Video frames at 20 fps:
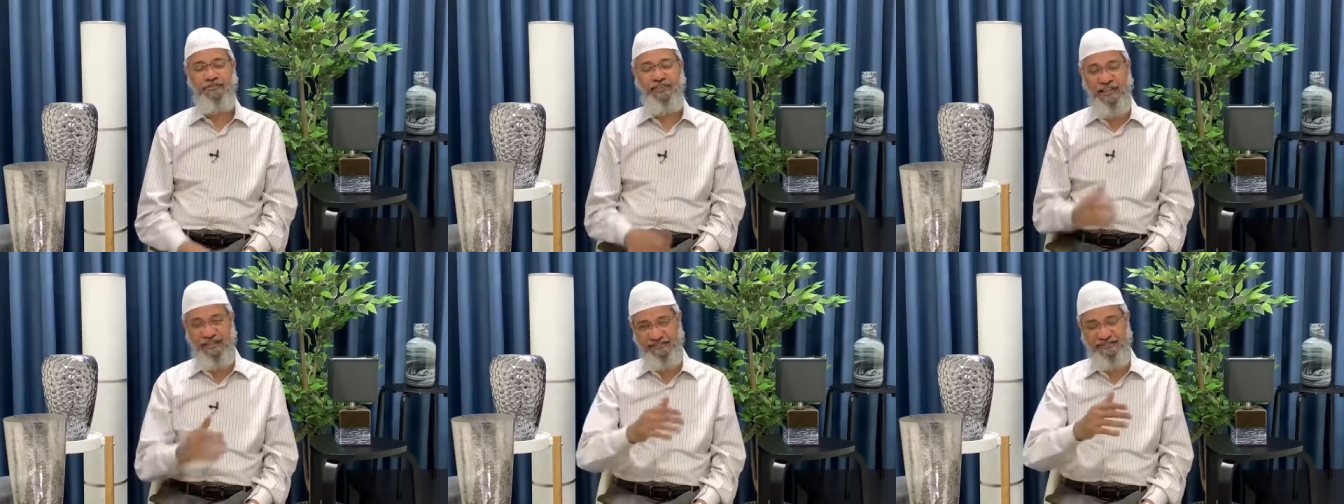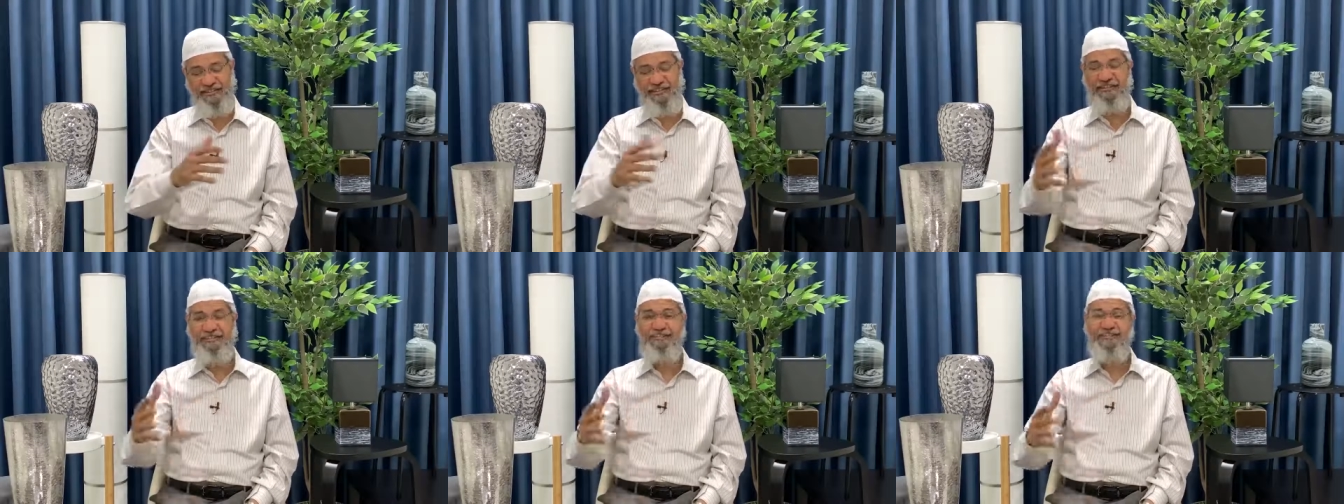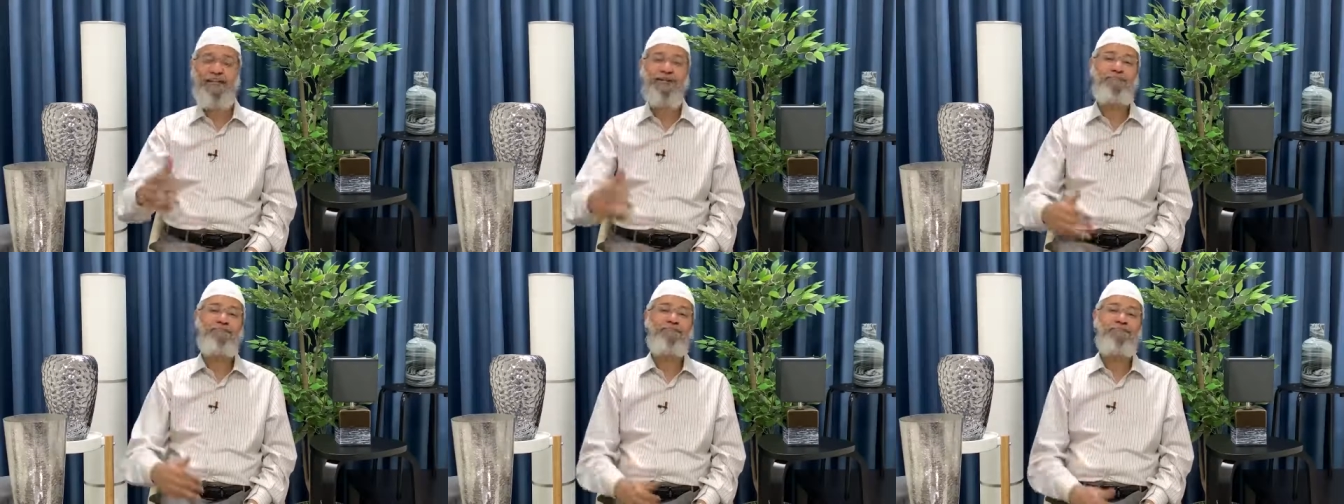was
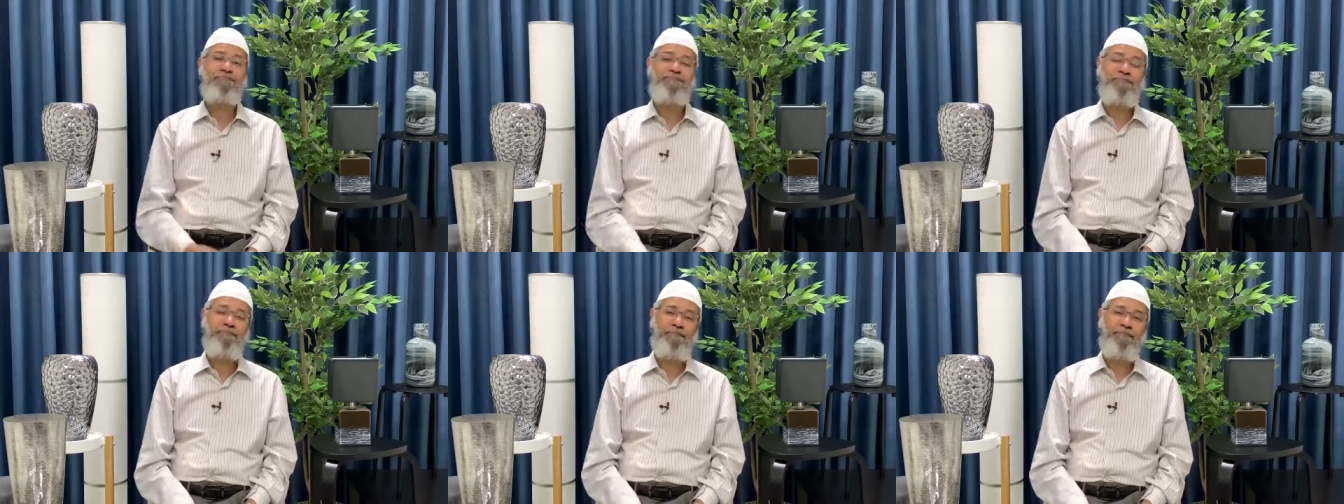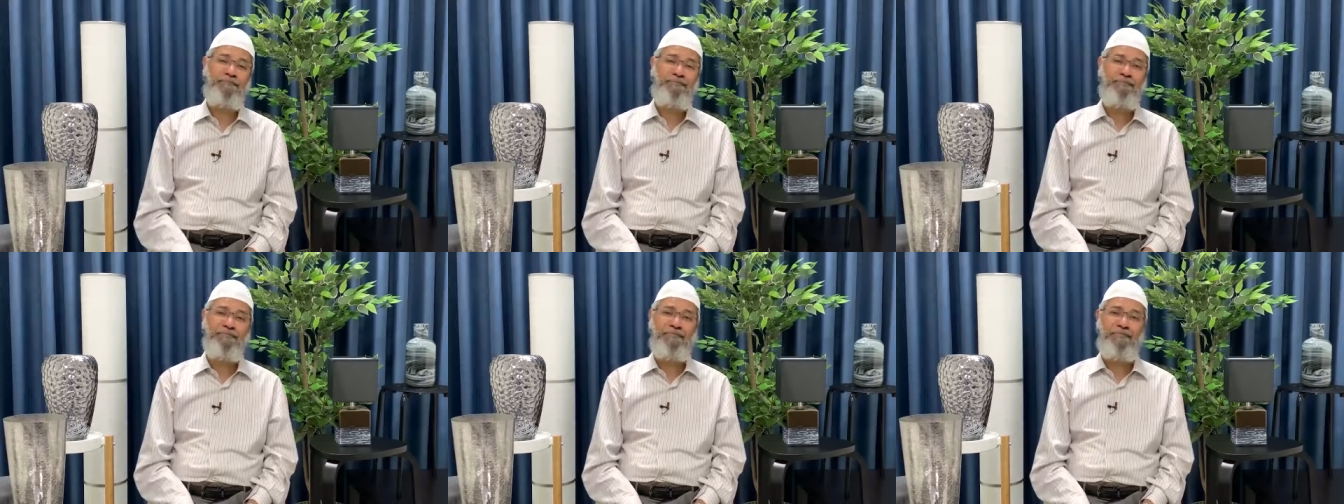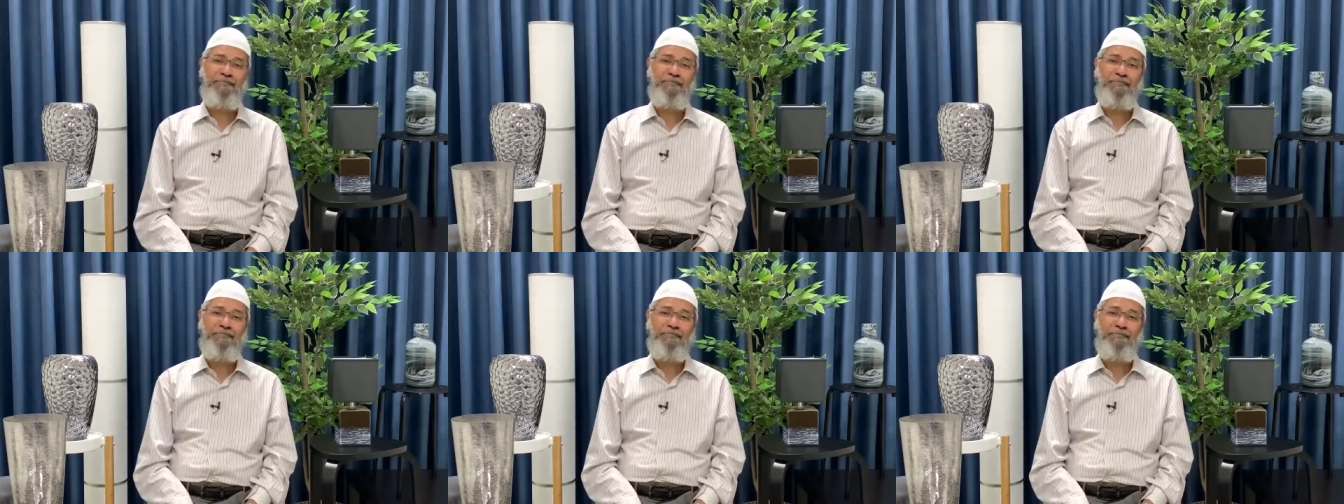Answering Islam.
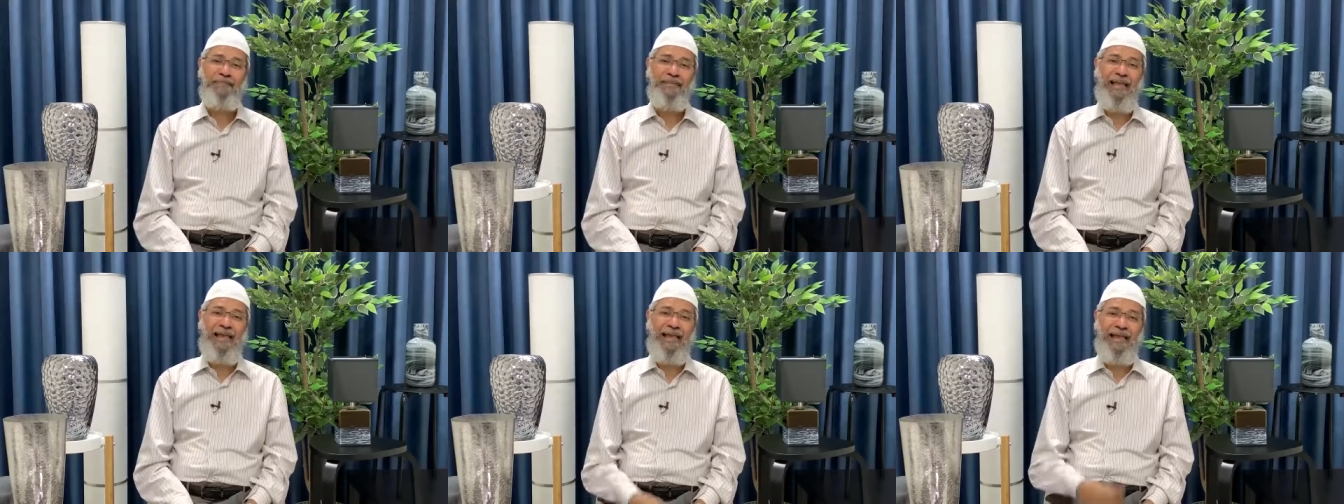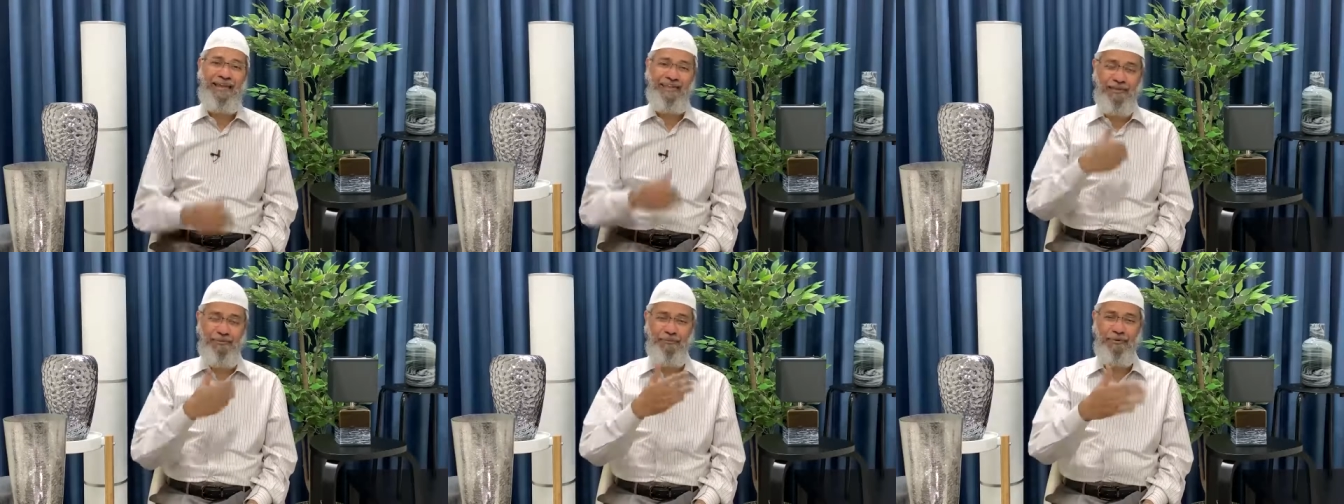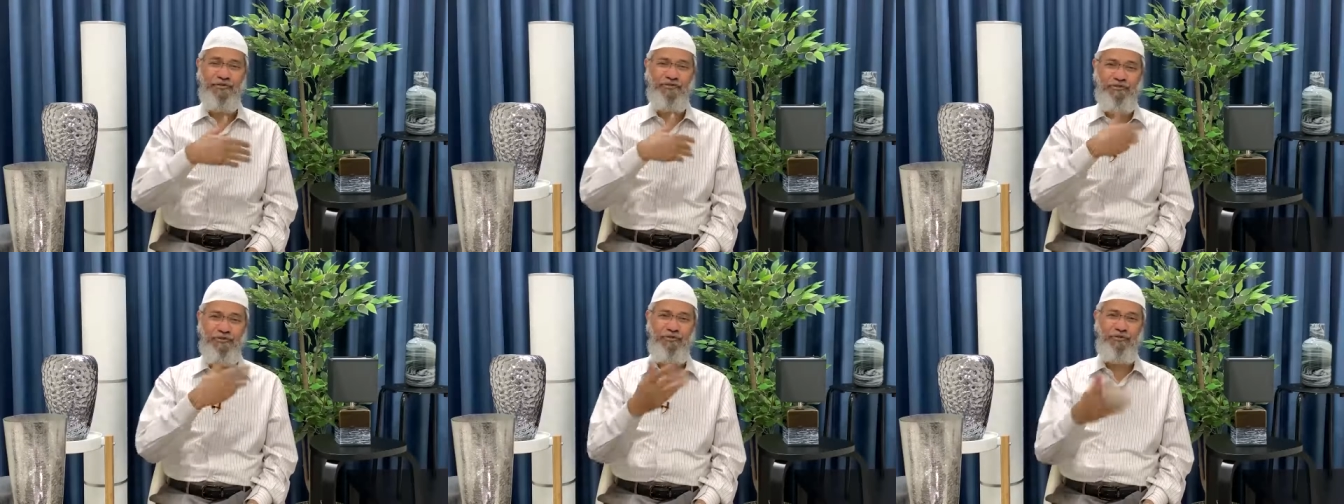
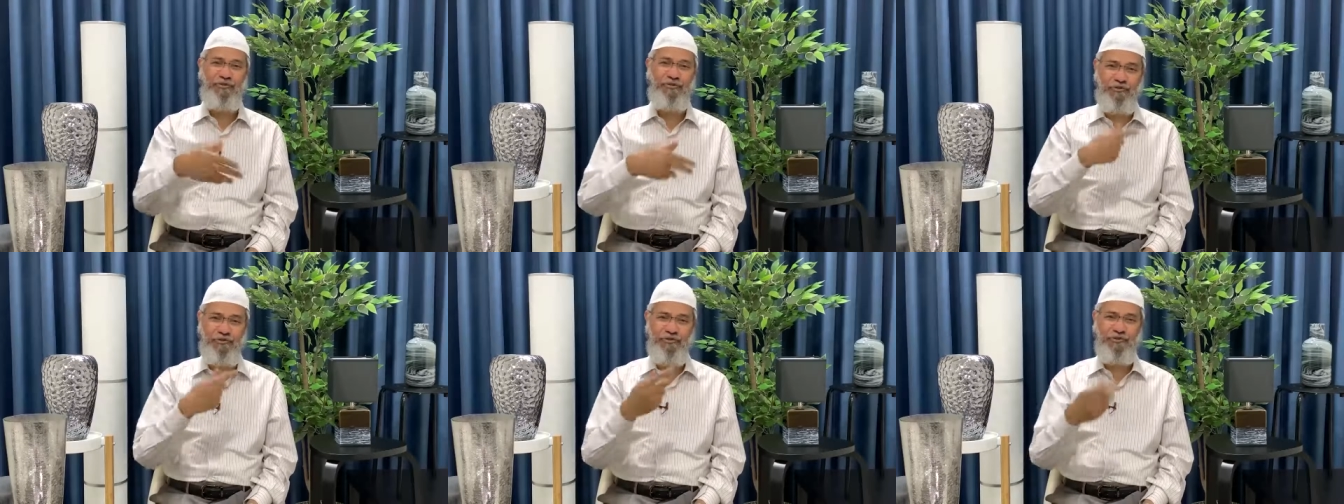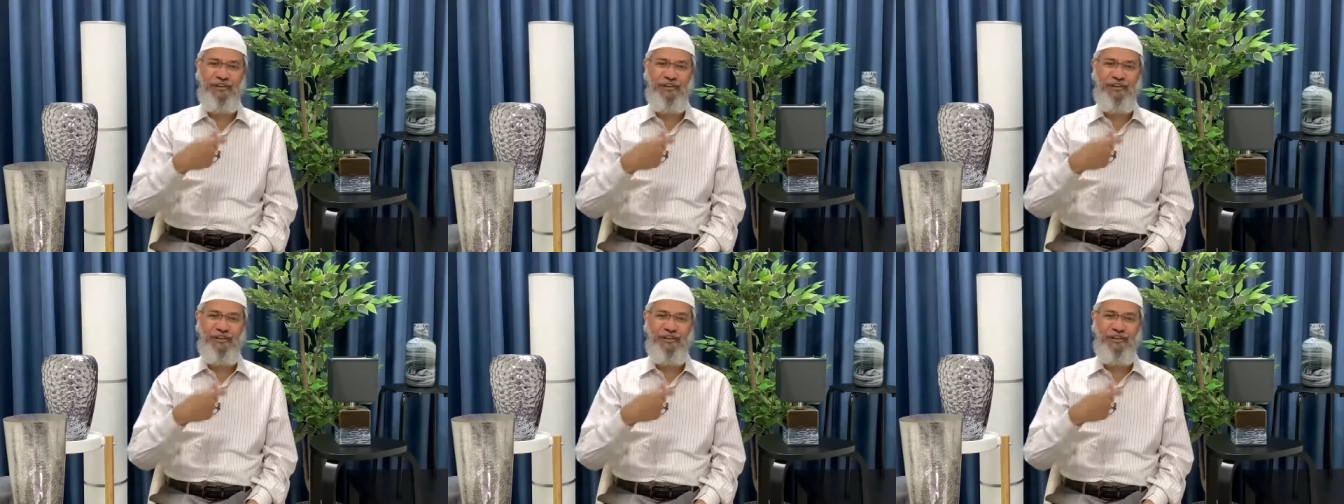And the person who